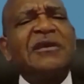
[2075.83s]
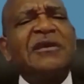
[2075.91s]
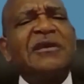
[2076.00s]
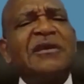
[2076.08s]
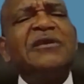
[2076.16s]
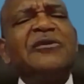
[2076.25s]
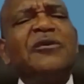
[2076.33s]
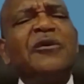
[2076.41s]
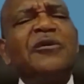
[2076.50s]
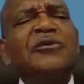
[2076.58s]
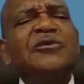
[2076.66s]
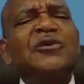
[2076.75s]
Undermed
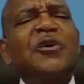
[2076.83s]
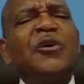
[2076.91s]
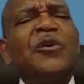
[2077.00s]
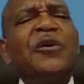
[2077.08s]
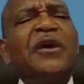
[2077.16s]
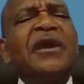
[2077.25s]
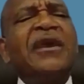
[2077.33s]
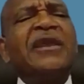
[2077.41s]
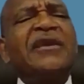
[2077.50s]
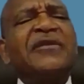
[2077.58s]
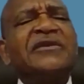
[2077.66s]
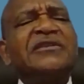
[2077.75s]
also
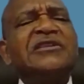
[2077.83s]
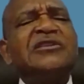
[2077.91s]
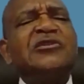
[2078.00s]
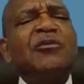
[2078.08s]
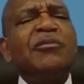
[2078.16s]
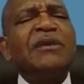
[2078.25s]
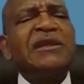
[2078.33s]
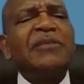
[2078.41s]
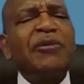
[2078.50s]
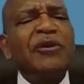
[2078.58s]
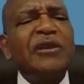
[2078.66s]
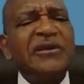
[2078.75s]
increases your
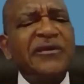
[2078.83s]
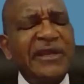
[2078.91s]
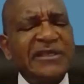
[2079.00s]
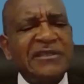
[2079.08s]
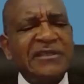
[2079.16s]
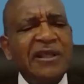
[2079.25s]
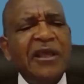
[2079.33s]
metabolic rate.